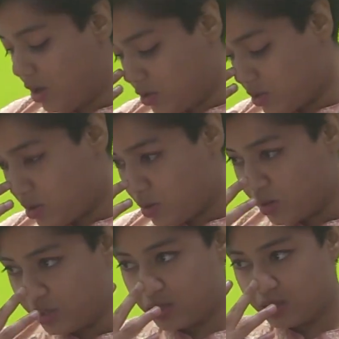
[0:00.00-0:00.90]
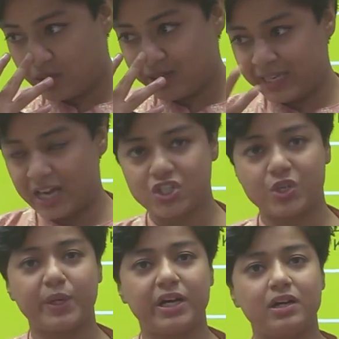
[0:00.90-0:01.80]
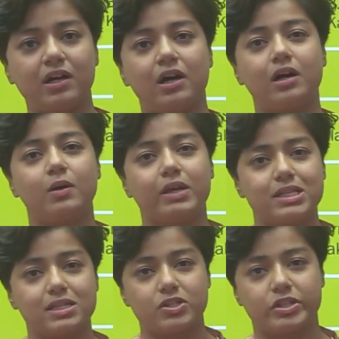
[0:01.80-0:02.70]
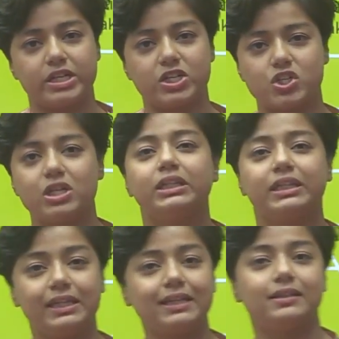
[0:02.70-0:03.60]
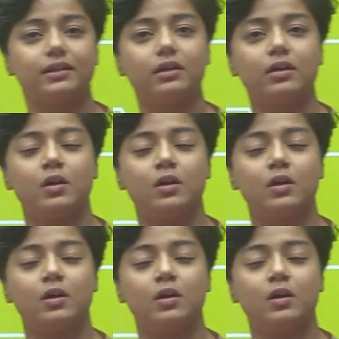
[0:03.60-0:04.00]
So Yakshaganga is a traditional theatre